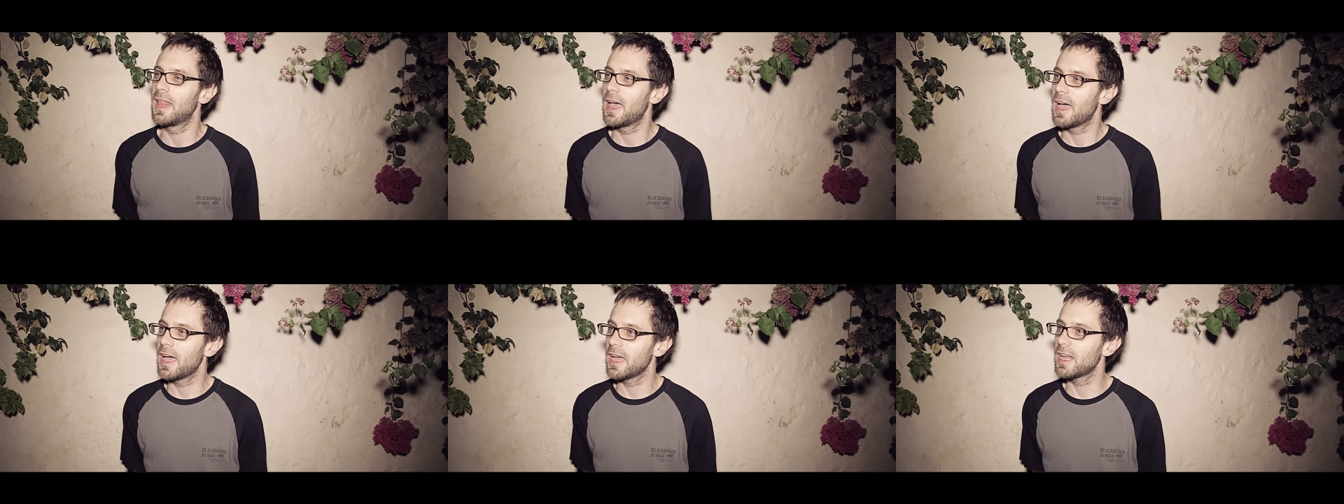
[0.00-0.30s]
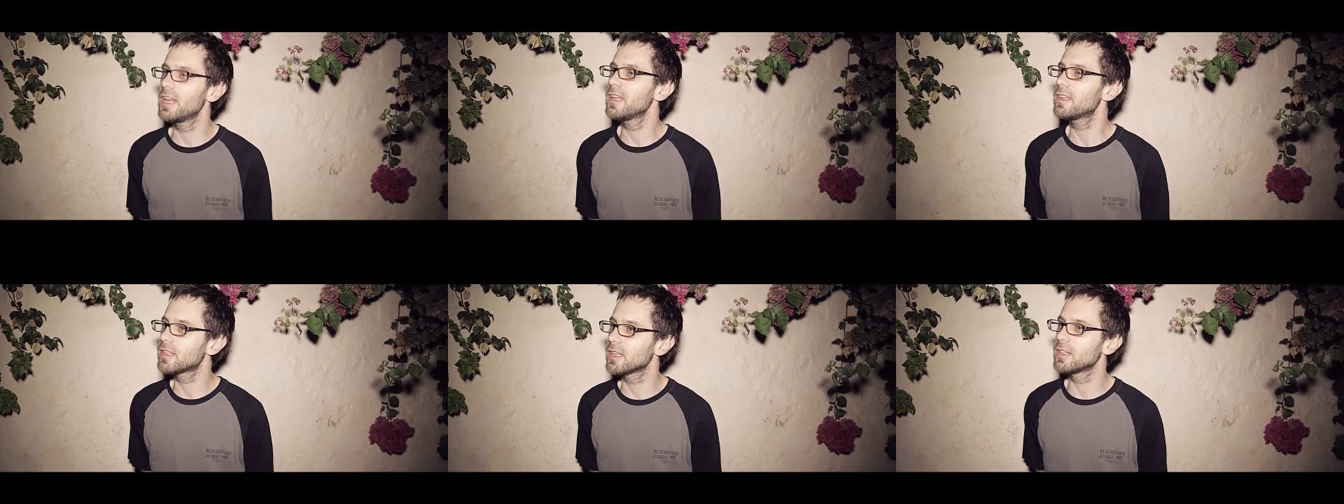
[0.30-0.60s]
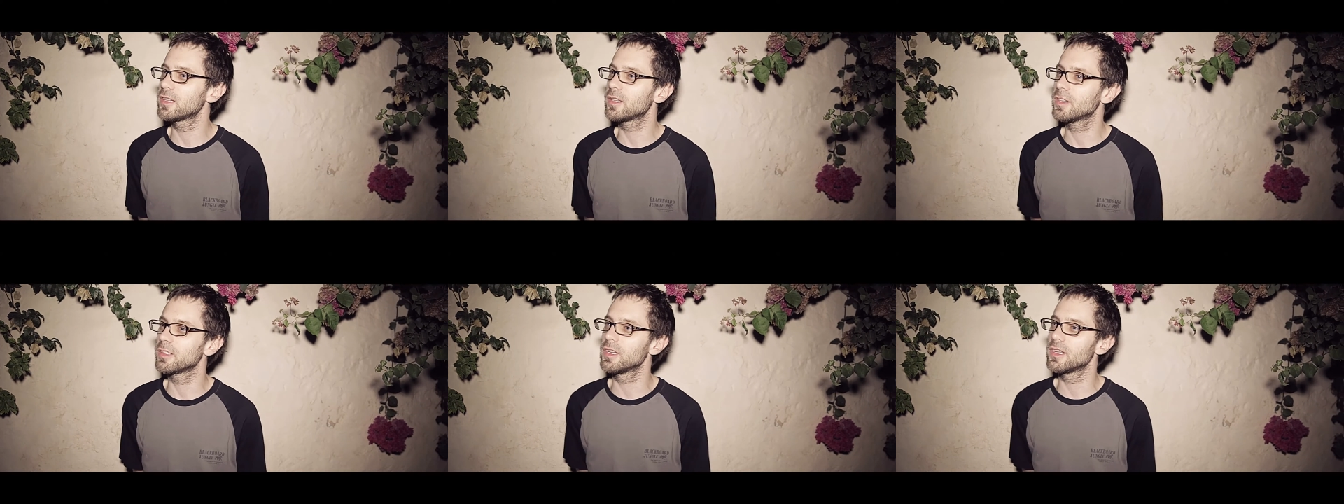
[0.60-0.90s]
I
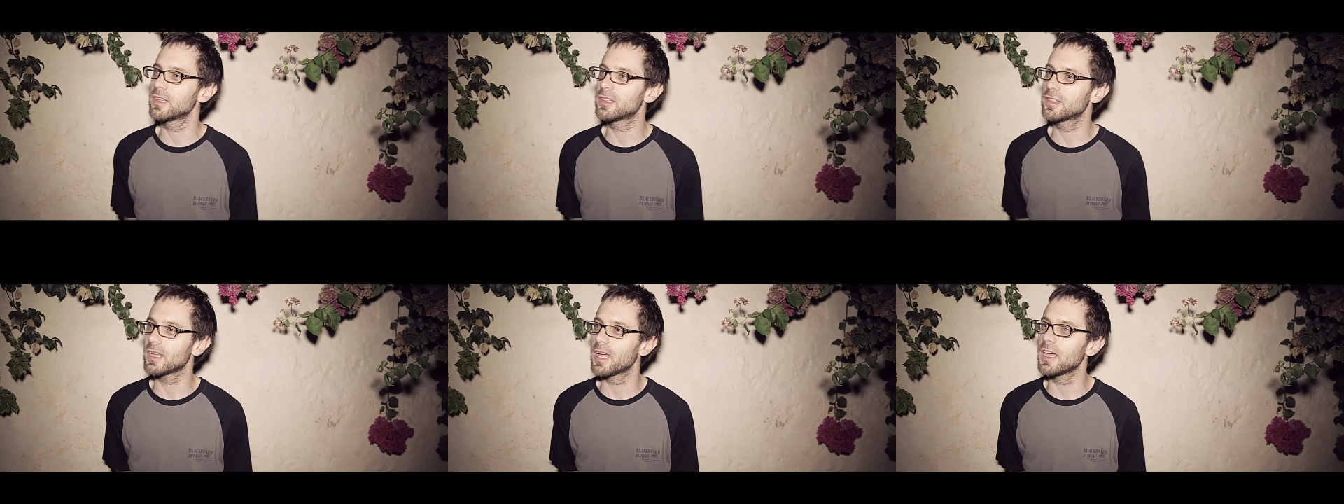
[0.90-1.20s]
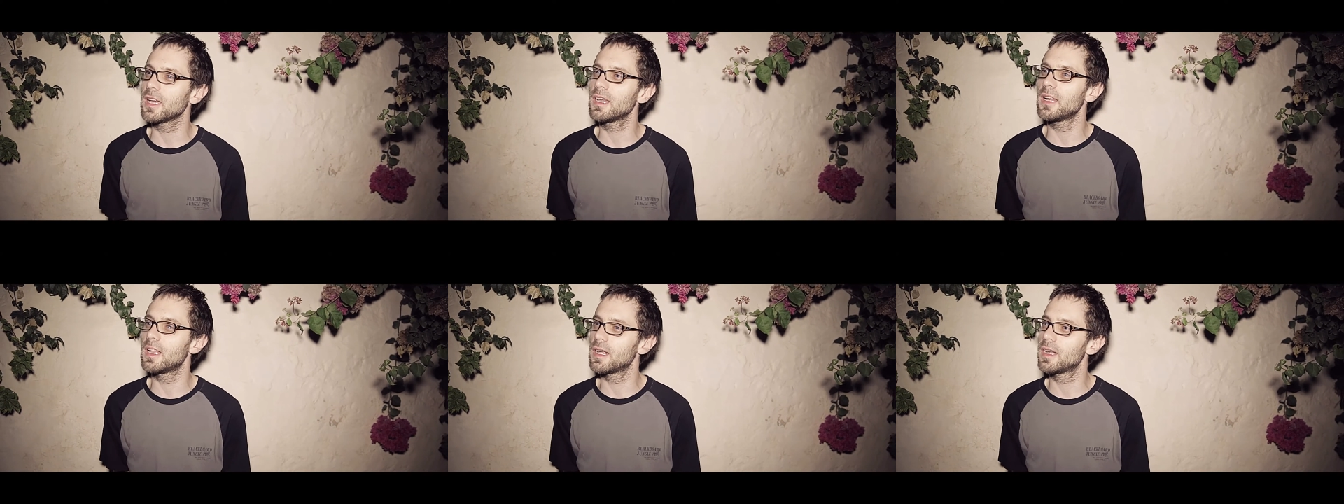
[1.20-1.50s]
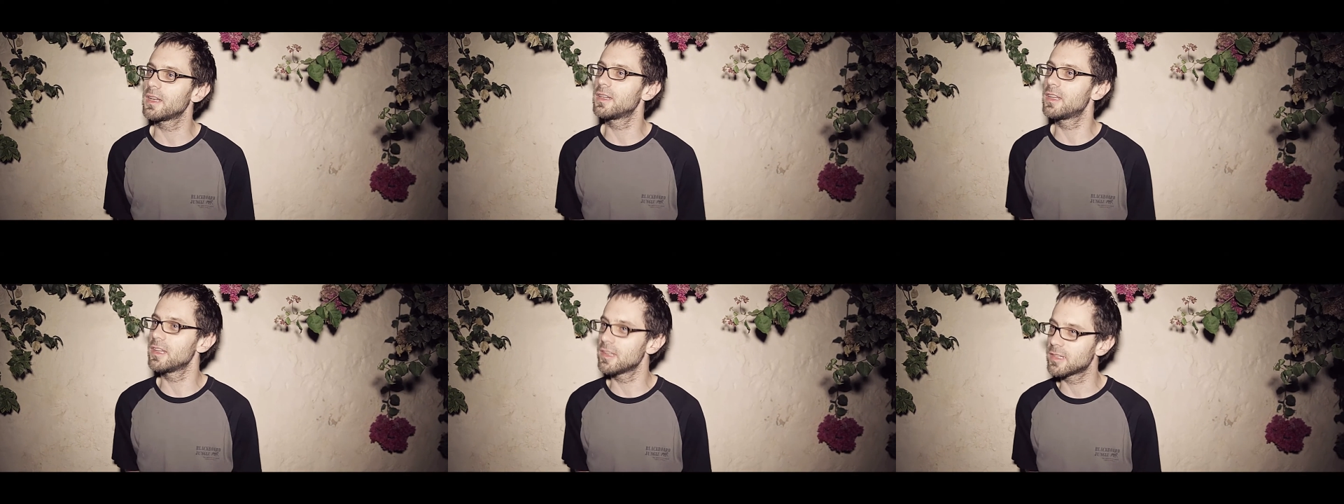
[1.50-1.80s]
listened to this style
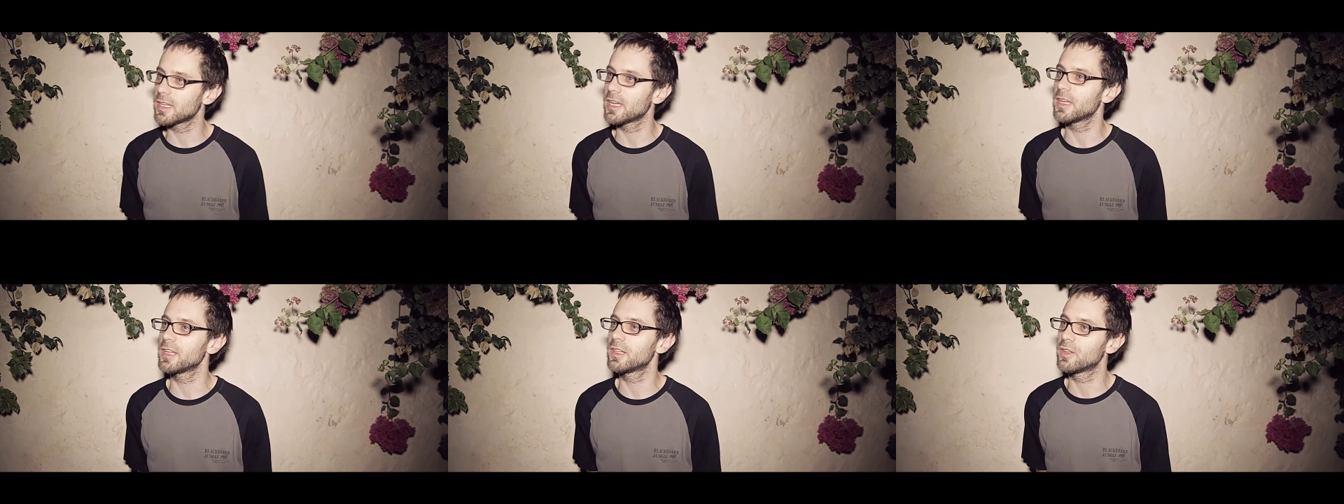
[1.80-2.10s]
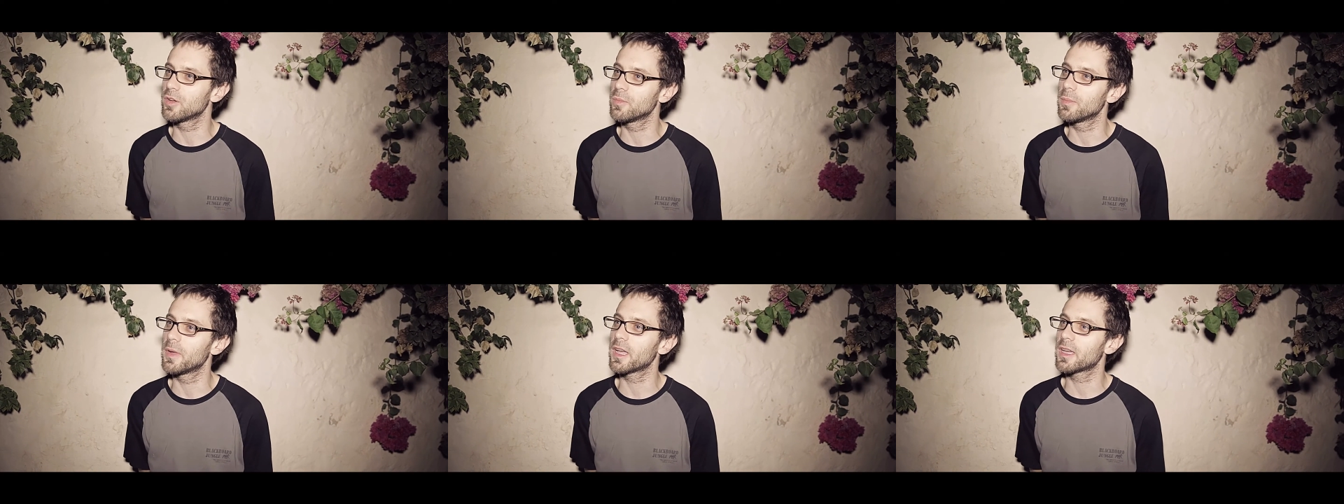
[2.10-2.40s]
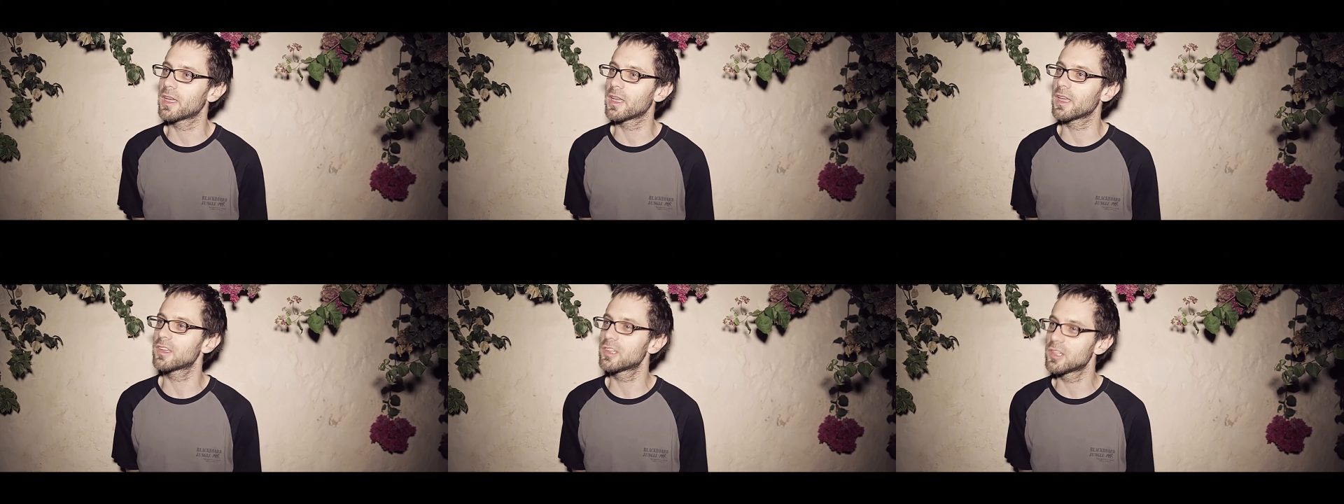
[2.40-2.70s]
and decided to make
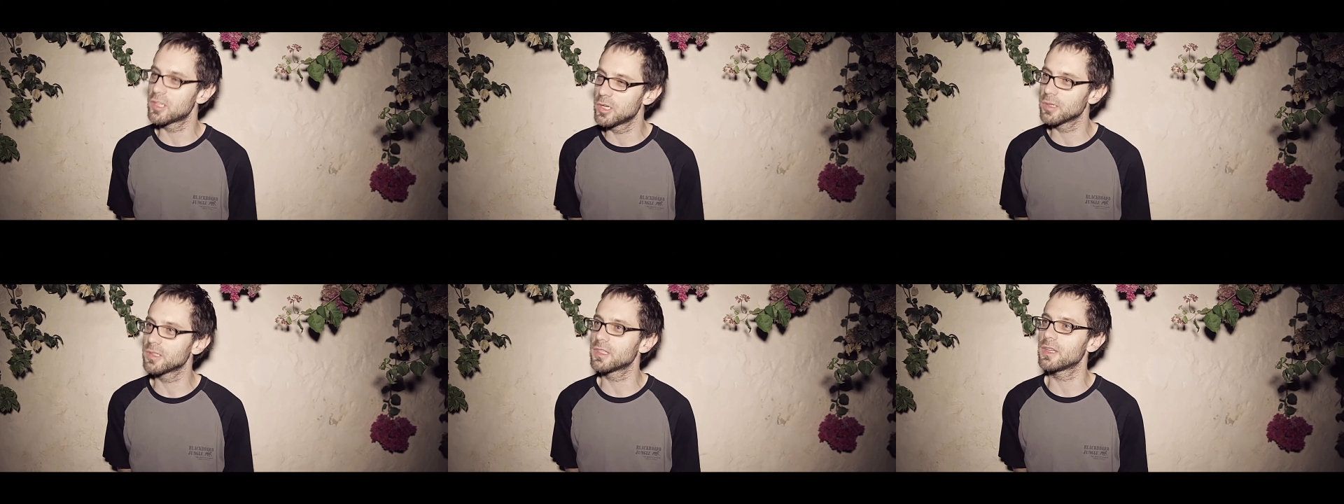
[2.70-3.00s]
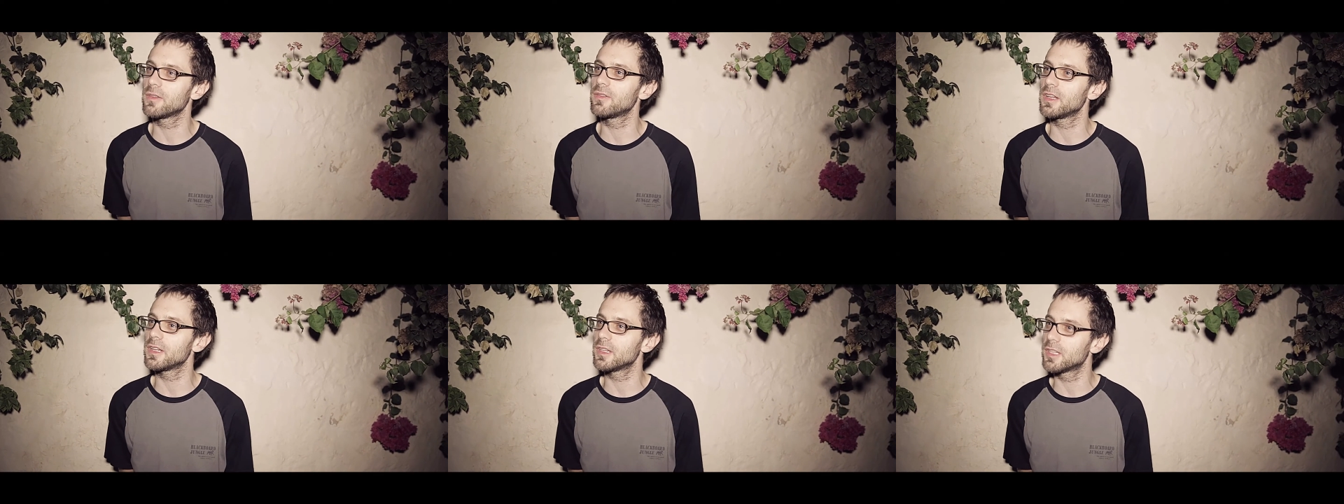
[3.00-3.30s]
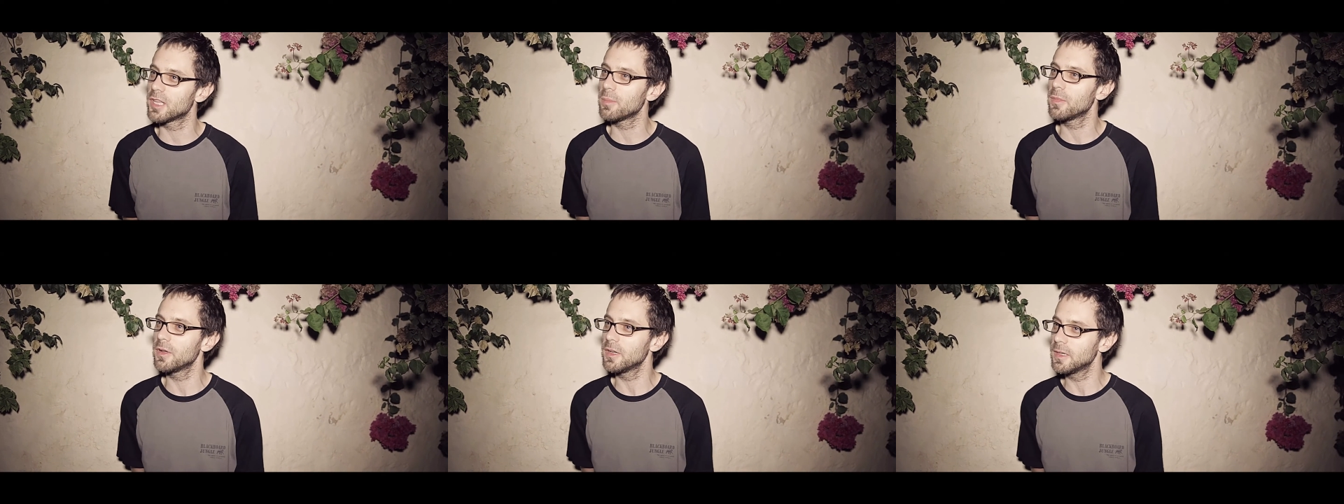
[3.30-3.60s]
exclusively dub.